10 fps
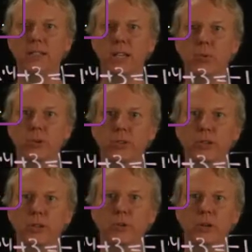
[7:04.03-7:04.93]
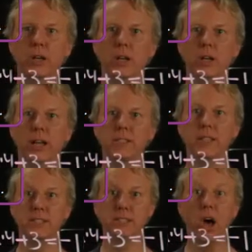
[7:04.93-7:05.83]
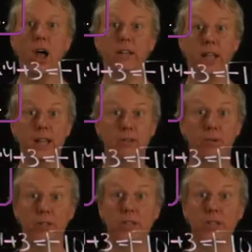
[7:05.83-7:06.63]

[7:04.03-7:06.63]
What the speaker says: is equal to, it's the sign, negative 1